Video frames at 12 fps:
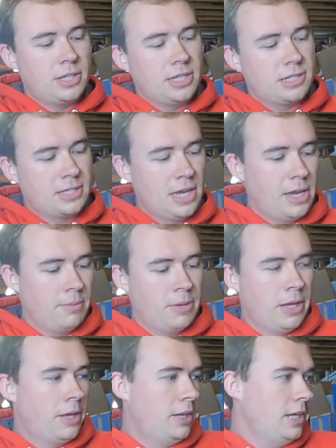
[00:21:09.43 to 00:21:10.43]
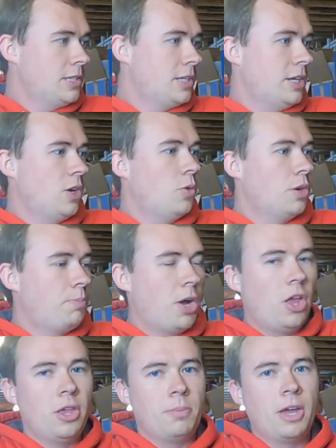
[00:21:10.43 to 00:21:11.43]
Let's say it's going to go in a
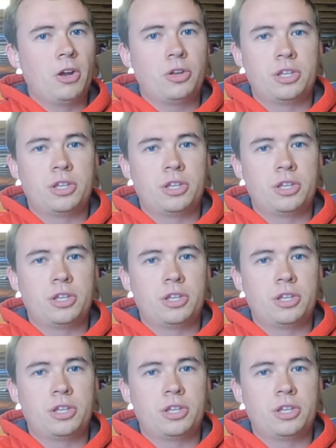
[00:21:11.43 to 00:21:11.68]
poly mailer